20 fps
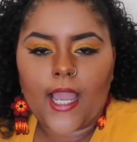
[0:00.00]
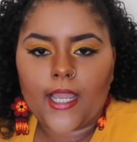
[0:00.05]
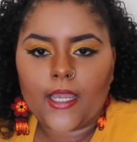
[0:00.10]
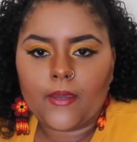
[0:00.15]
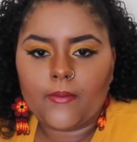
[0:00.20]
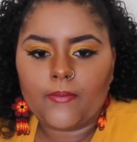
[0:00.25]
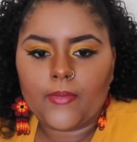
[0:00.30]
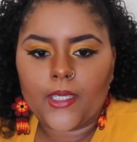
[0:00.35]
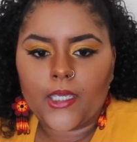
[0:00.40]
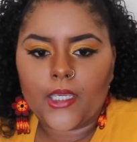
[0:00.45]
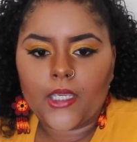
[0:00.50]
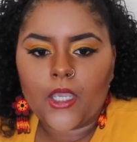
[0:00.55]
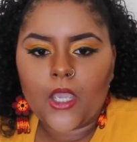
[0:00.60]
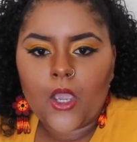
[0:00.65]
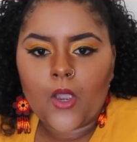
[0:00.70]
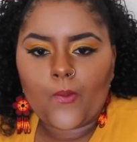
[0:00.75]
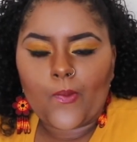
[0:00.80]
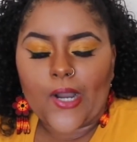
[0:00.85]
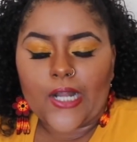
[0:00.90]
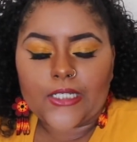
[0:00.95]
I could be
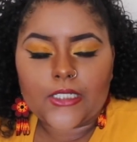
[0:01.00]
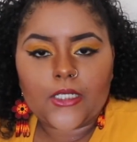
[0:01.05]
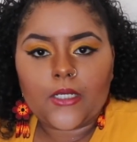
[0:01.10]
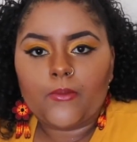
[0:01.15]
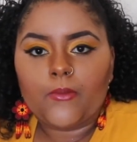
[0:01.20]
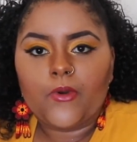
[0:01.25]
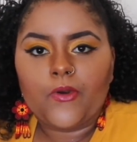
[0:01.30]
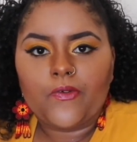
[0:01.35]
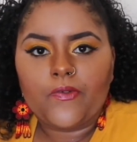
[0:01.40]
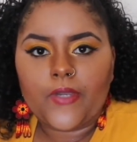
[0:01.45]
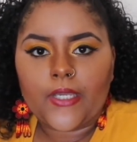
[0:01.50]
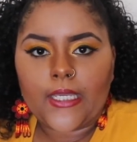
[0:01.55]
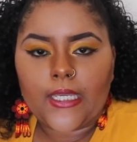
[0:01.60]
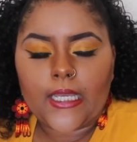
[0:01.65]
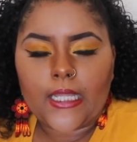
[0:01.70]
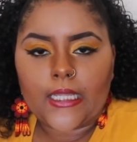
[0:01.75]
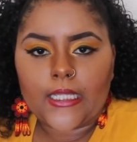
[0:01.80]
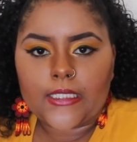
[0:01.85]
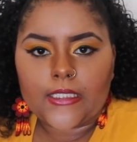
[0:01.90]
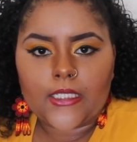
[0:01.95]
watching a
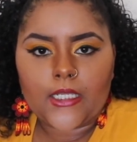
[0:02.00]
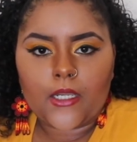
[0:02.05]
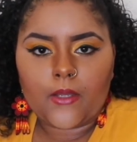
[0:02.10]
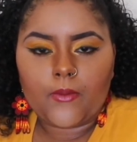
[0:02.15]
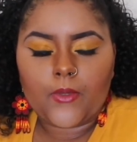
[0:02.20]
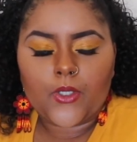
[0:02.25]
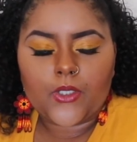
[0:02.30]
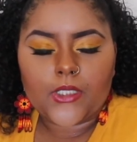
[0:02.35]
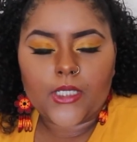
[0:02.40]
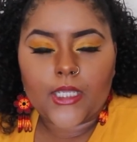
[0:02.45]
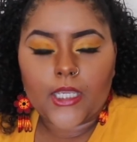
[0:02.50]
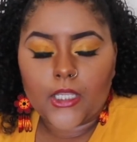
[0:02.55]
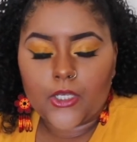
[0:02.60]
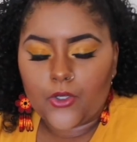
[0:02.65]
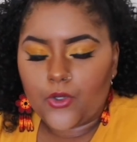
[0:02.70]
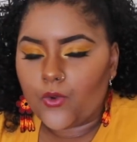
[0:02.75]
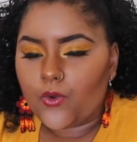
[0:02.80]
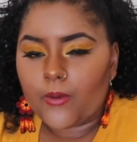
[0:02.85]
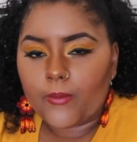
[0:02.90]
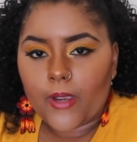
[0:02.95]
movie, listening to music,
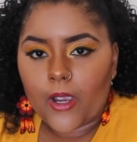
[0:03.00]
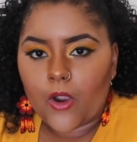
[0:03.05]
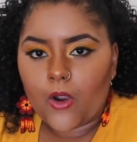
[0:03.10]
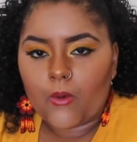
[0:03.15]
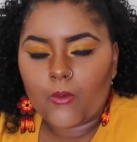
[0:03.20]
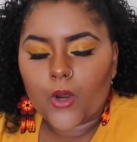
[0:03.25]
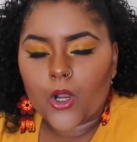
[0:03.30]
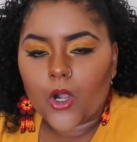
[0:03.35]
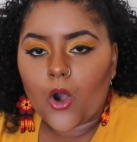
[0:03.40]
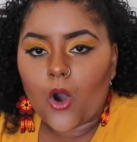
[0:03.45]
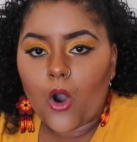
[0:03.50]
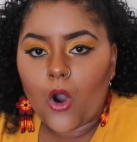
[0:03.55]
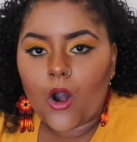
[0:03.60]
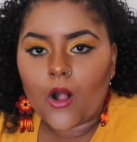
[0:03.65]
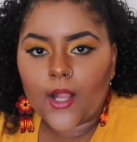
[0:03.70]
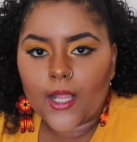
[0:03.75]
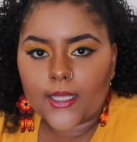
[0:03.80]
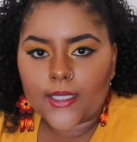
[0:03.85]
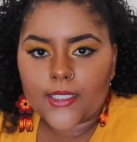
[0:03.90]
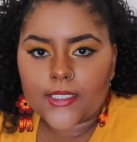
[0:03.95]
and doing my homework
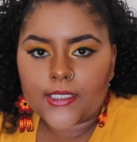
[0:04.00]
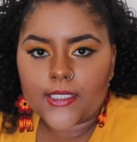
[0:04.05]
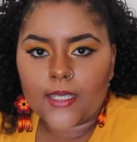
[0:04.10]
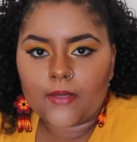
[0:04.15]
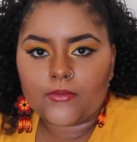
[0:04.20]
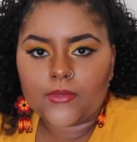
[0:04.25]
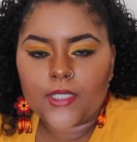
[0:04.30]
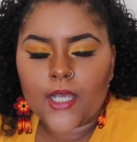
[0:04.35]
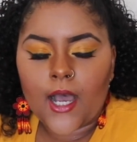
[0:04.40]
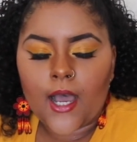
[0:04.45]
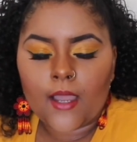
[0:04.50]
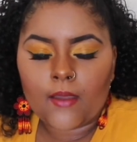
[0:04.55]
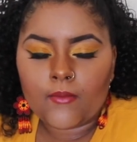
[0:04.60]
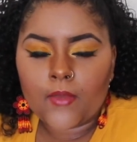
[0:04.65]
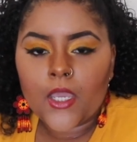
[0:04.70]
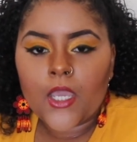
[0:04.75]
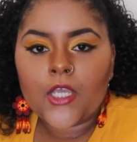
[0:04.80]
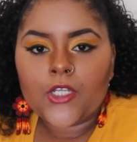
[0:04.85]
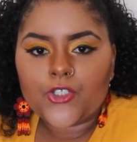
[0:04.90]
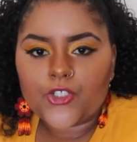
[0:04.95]
all at the same
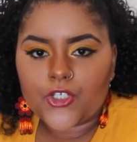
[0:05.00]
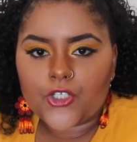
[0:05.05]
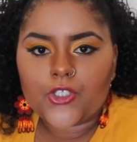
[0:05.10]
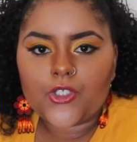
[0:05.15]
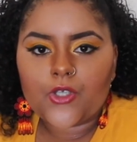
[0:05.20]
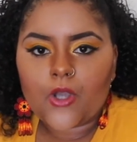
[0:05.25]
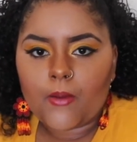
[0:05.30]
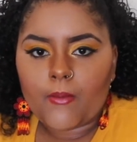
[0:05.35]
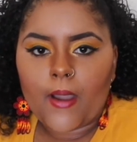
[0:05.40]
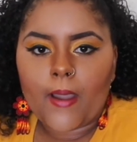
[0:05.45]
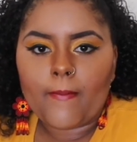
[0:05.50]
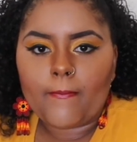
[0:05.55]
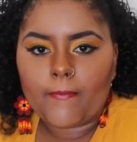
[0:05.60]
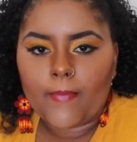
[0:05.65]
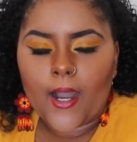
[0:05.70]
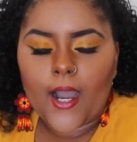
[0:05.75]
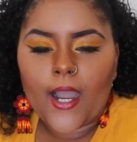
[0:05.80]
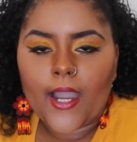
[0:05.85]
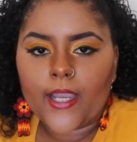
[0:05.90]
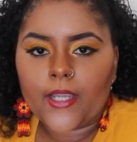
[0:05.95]
time, just so my
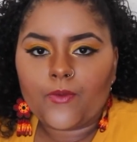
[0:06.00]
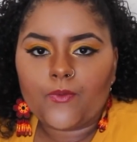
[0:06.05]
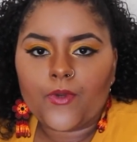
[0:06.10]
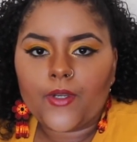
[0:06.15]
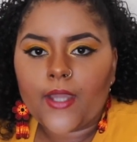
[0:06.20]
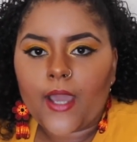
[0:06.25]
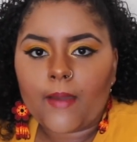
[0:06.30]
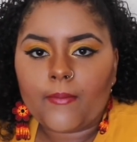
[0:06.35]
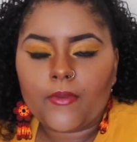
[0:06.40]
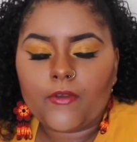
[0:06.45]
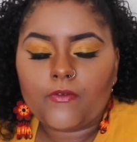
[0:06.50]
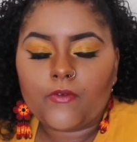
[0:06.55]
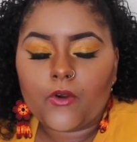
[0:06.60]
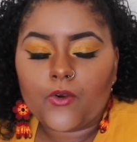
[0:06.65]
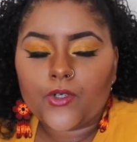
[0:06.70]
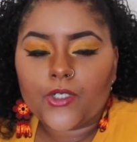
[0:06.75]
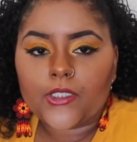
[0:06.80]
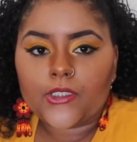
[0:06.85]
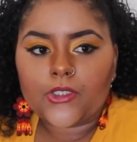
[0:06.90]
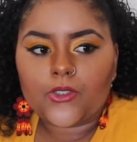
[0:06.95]
mind would not be
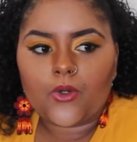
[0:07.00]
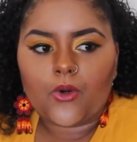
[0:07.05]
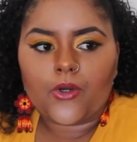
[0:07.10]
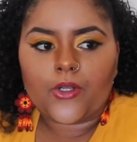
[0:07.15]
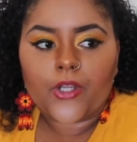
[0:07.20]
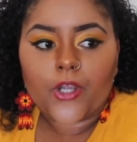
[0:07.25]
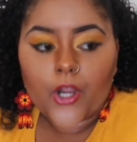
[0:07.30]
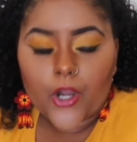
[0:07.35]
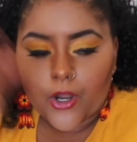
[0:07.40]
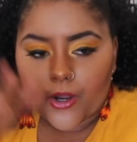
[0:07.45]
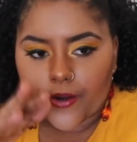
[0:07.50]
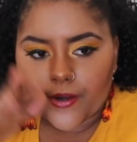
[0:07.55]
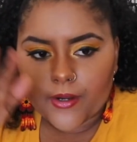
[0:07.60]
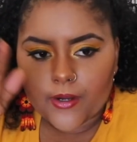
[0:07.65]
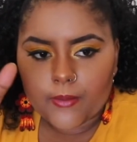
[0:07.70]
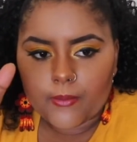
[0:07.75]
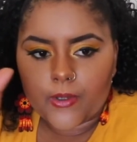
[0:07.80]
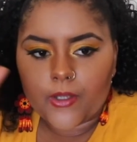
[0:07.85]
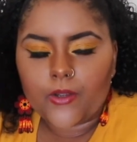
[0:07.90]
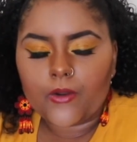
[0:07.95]
focused on
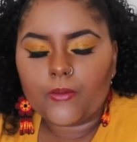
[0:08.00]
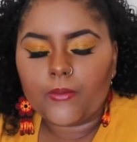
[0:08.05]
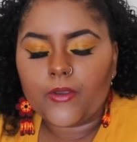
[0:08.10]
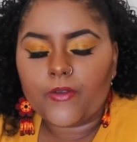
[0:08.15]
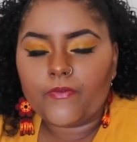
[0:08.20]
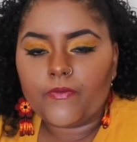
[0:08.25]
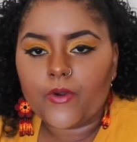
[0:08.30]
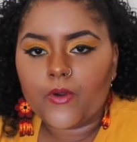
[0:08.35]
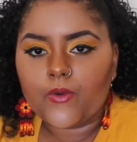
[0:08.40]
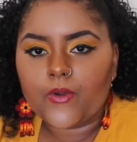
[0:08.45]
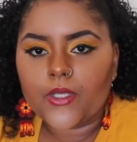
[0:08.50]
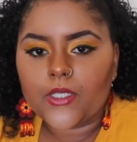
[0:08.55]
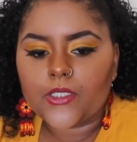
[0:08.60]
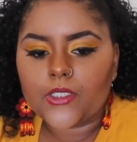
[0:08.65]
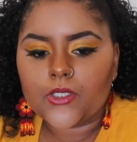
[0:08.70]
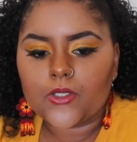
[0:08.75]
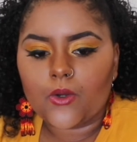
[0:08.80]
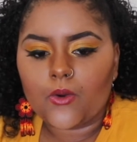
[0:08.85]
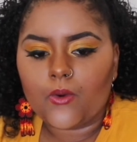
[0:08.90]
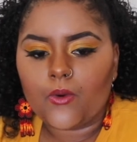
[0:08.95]
her, but it would be
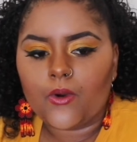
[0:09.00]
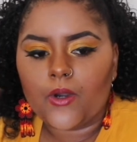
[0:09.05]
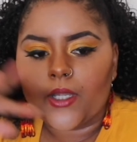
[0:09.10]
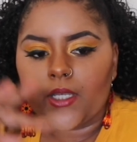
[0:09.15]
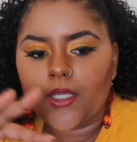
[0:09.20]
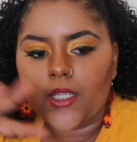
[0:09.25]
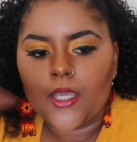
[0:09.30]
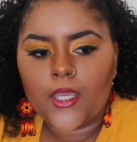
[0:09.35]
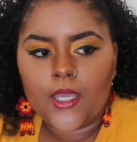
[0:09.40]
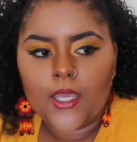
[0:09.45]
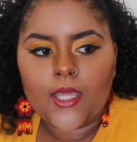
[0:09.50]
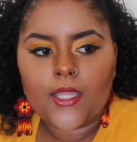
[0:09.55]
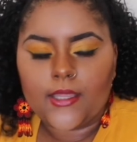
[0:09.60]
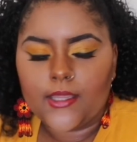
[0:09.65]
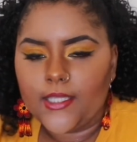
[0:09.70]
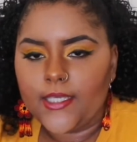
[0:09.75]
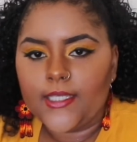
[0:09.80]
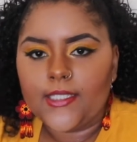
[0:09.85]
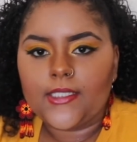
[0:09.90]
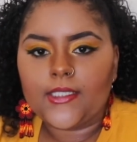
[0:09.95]
focused on
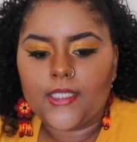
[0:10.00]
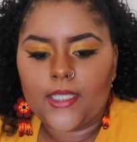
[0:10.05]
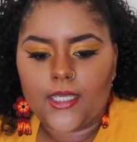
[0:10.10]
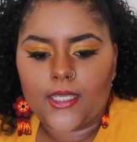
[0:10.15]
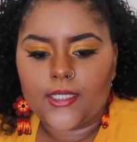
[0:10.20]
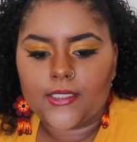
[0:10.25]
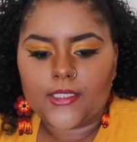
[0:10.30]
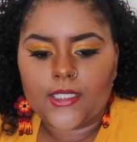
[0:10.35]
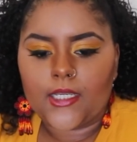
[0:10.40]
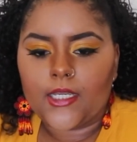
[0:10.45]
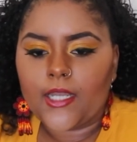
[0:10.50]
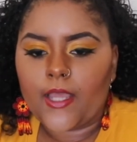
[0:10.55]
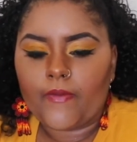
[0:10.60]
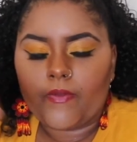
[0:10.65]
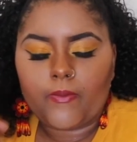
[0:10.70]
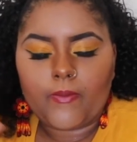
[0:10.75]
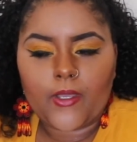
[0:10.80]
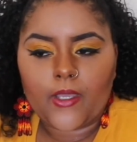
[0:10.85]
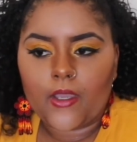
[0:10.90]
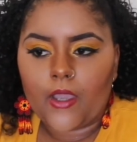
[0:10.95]
these things. It didn't
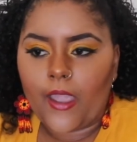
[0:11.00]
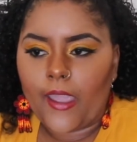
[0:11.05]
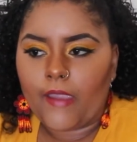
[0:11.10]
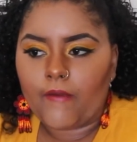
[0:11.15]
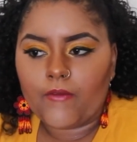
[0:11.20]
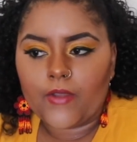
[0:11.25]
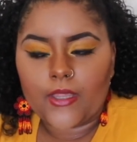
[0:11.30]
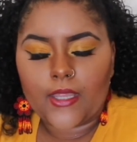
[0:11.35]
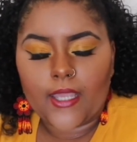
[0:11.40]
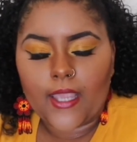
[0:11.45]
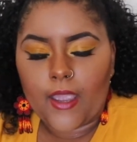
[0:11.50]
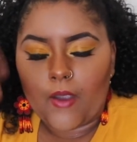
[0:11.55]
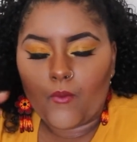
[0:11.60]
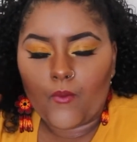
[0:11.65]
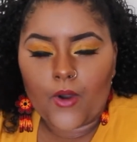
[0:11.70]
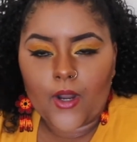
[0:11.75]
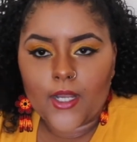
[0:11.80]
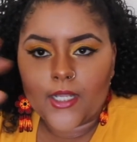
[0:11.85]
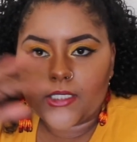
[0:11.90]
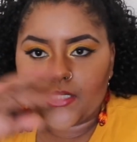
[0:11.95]
have to be everything at
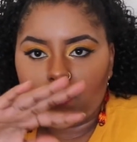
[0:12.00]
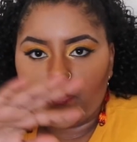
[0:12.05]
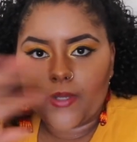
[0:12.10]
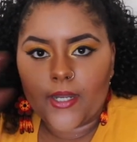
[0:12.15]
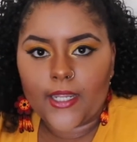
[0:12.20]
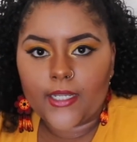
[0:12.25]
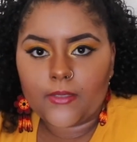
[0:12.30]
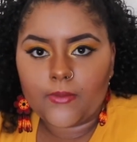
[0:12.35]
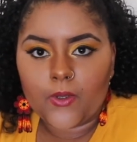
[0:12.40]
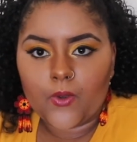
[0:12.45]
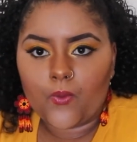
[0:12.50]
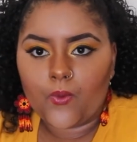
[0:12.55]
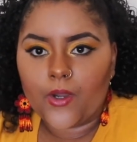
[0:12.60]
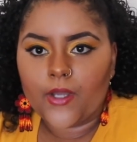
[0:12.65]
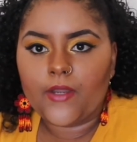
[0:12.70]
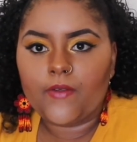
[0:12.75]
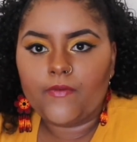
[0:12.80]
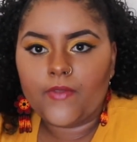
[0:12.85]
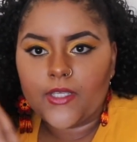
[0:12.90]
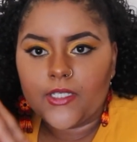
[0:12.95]
once, but it had to be
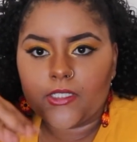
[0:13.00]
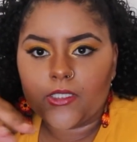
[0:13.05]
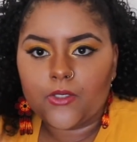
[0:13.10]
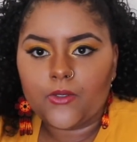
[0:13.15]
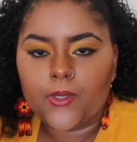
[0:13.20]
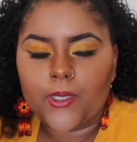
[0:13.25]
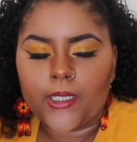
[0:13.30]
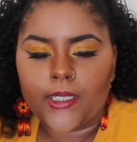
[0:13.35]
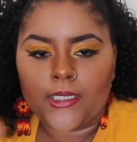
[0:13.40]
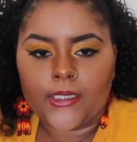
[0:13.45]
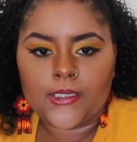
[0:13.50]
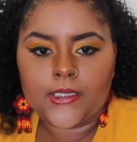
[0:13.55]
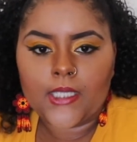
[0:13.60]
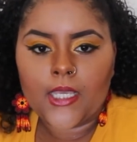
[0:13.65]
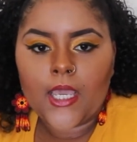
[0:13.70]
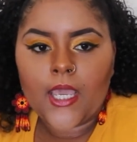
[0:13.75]
one of these three.